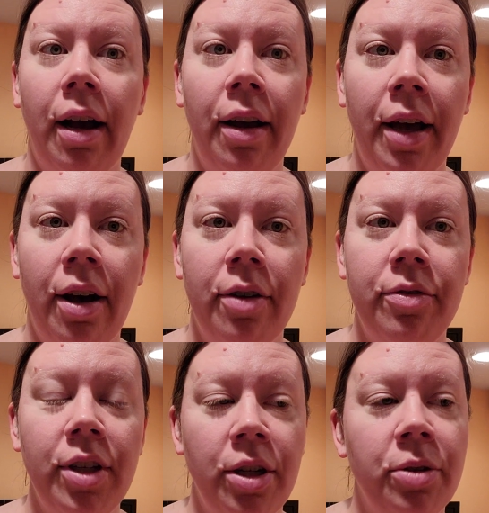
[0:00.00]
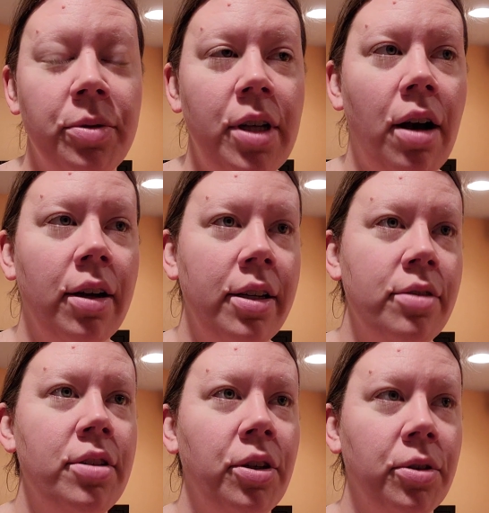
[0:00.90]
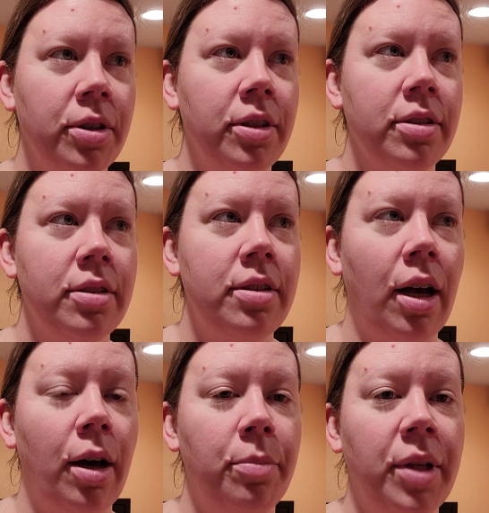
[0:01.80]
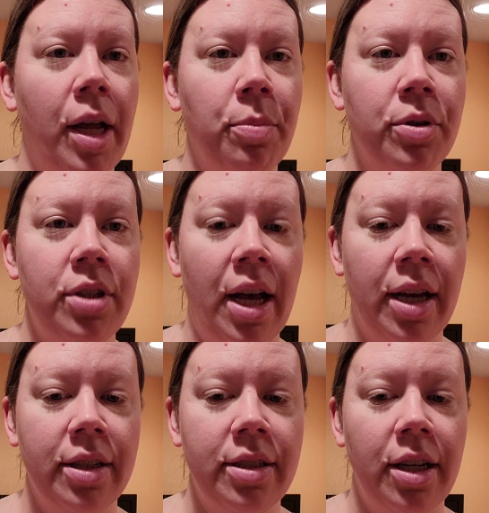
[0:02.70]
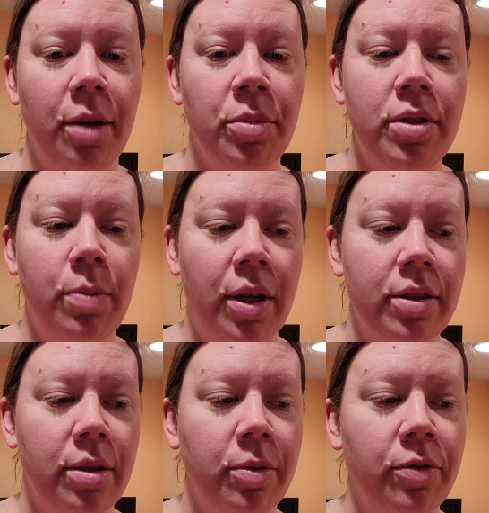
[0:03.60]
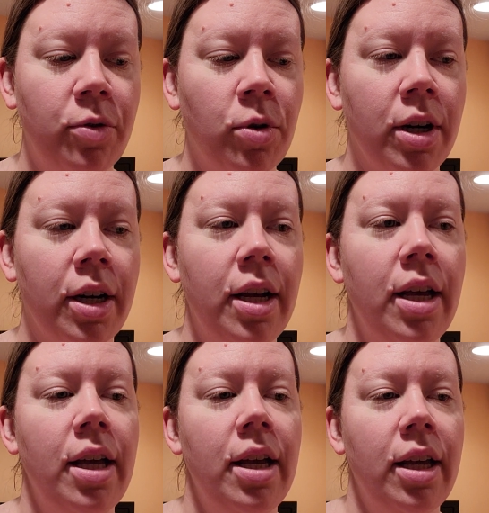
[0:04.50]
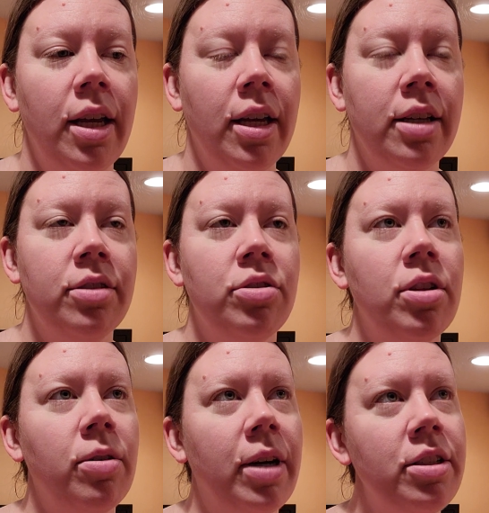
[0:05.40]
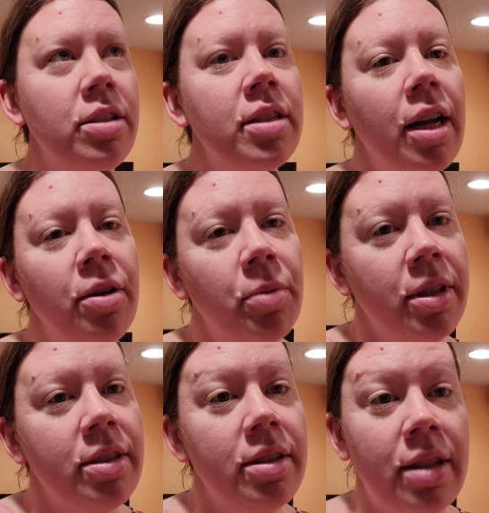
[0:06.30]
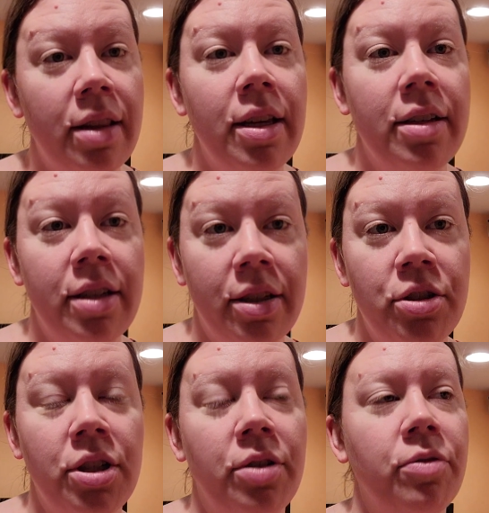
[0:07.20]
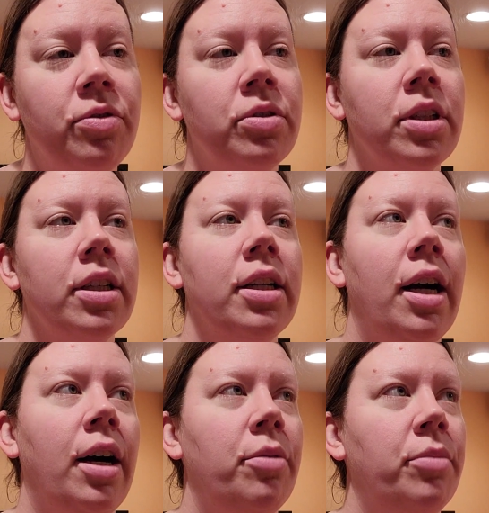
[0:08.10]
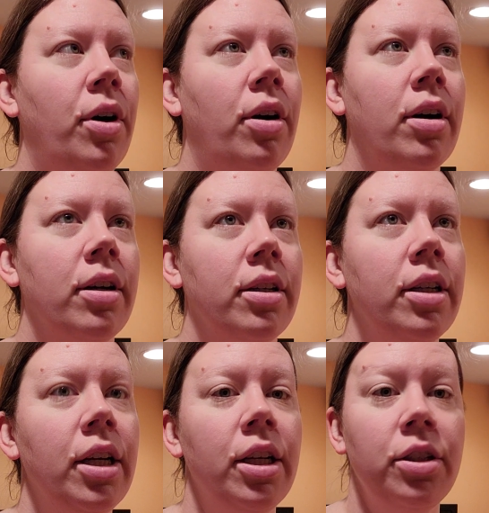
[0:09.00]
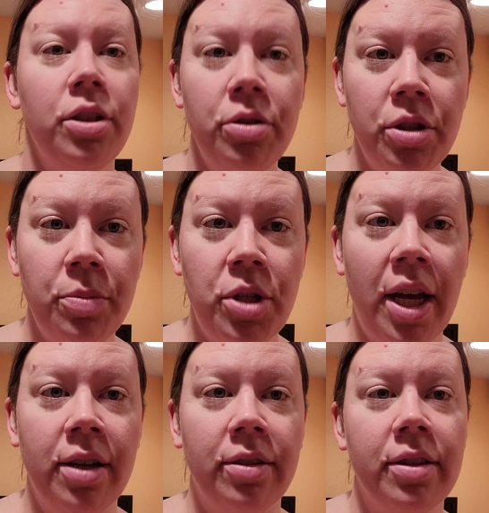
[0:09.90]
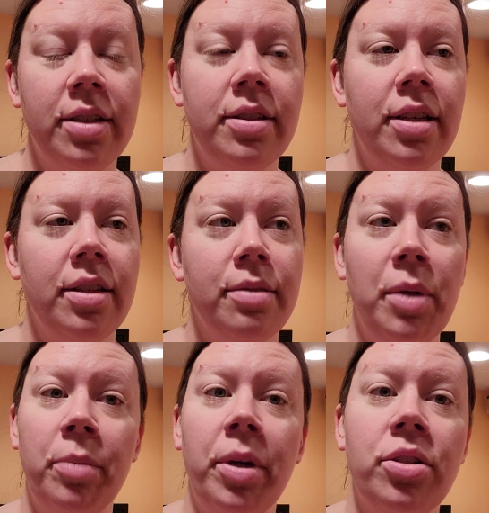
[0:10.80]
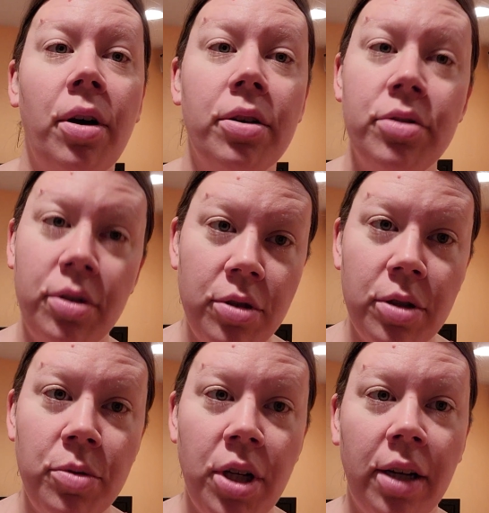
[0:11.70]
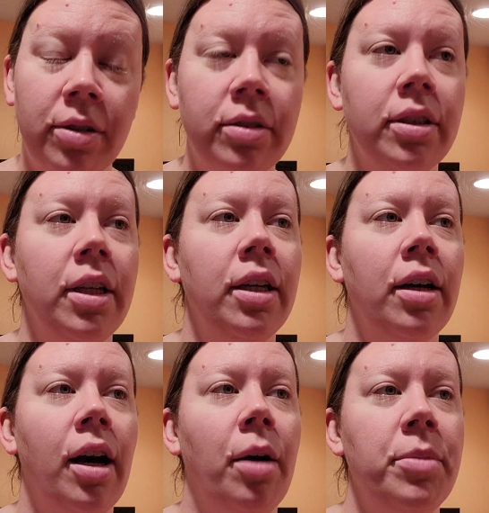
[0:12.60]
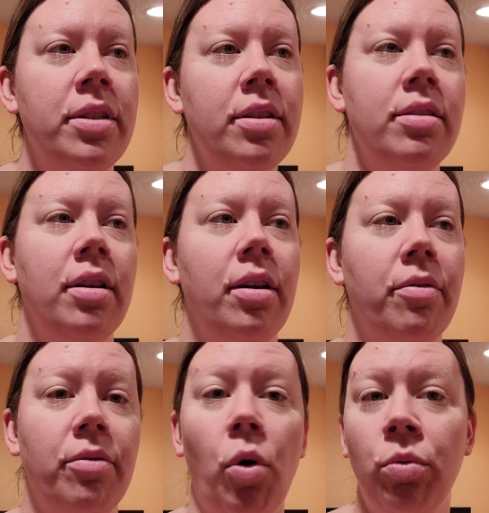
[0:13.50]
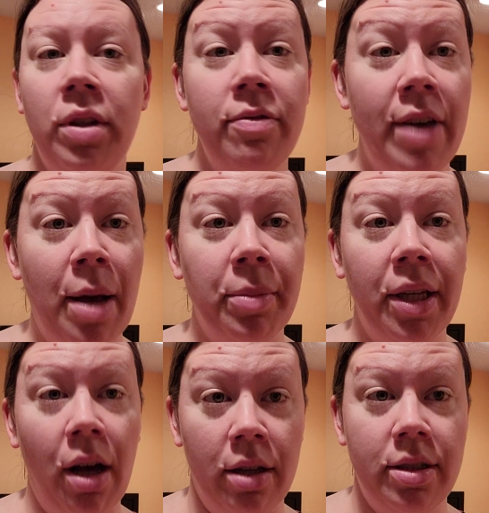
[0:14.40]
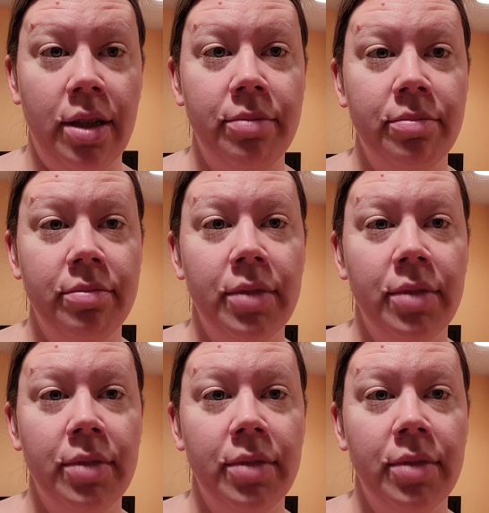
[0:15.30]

I have, you know, young, innocent girls um, that I protect and I'm responsible for. And so I just kind of wanted to set the intention for um, our YouTube channel. This is me and my daughter's YouTube channel. Um, this is only family content.